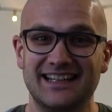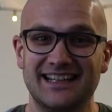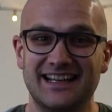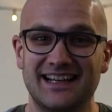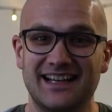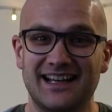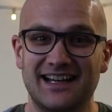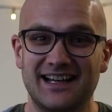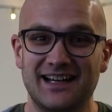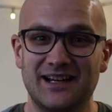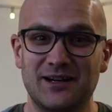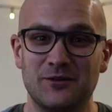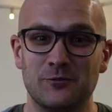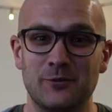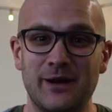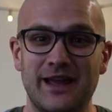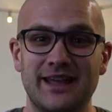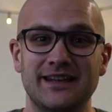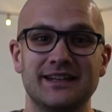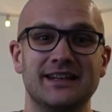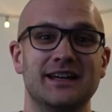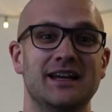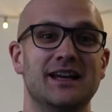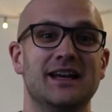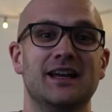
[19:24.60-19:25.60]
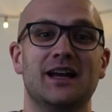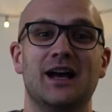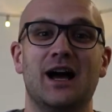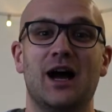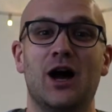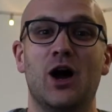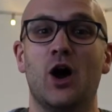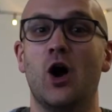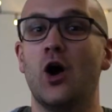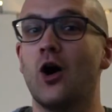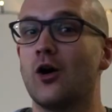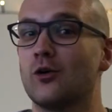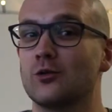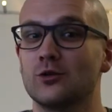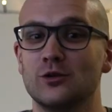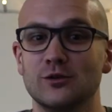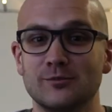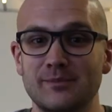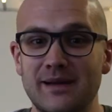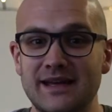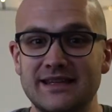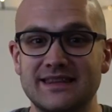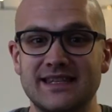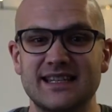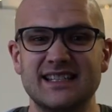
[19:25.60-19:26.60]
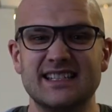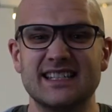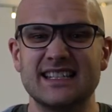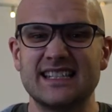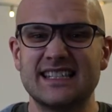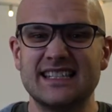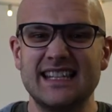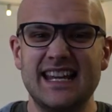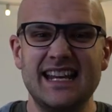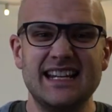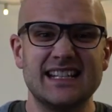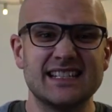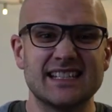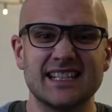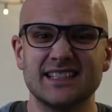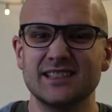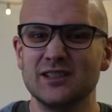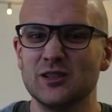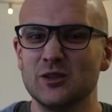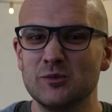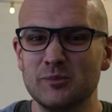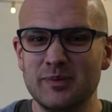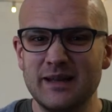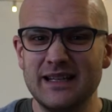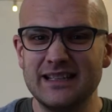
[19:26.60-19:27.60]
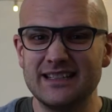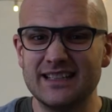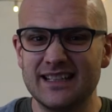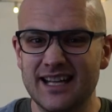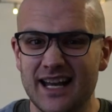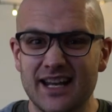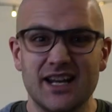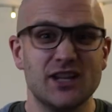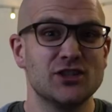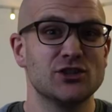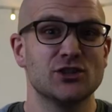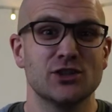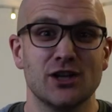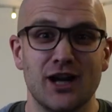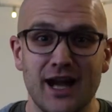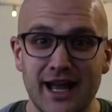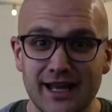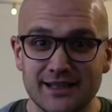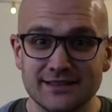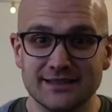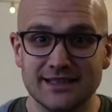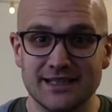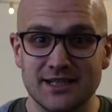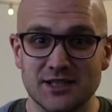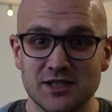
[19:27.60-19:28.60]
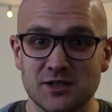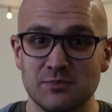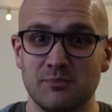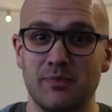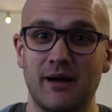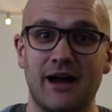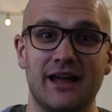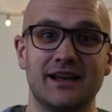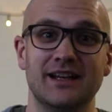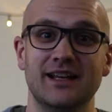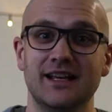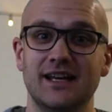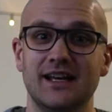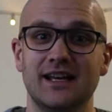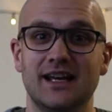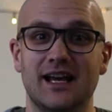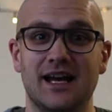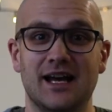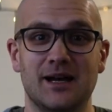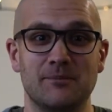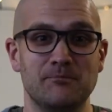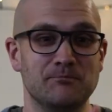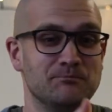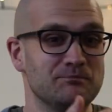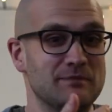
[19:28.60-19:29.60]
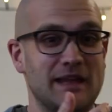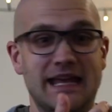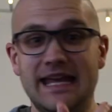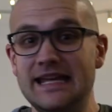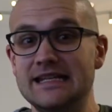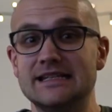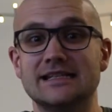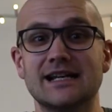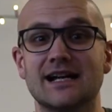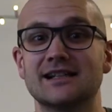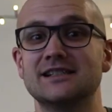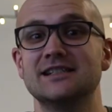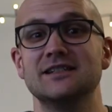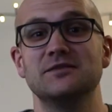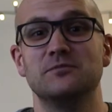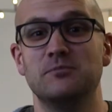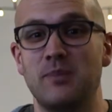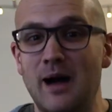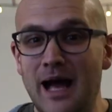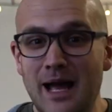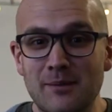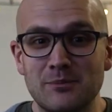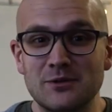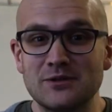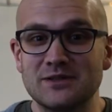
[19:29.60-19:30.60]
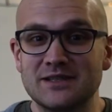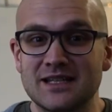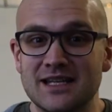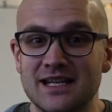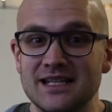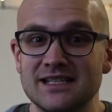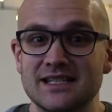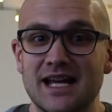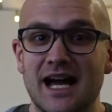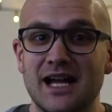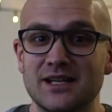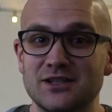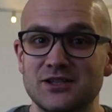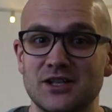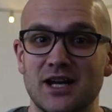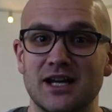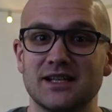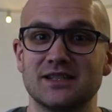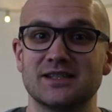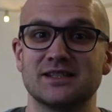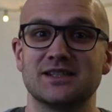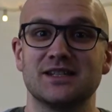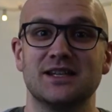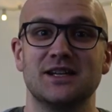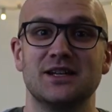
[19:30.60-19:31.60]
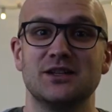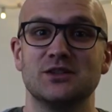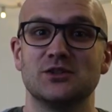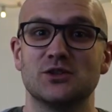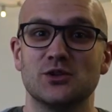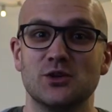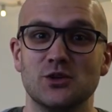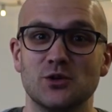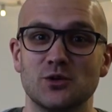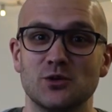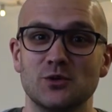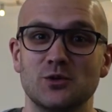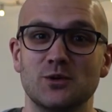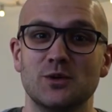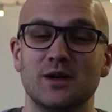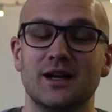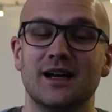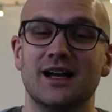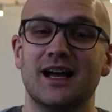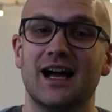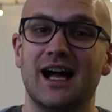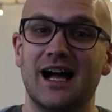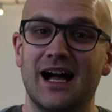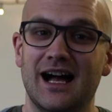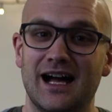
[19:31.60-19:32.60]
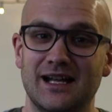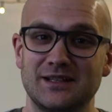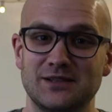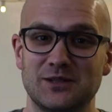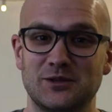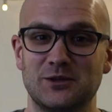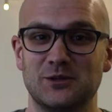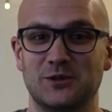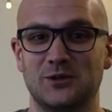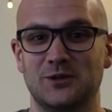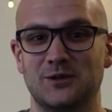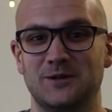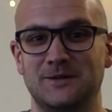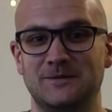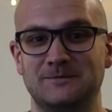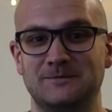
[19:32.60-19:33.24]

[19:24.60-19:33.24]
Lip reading: When oral methods are seen as a little bit kind of childish, but inductive Bible studies are just too hardcore.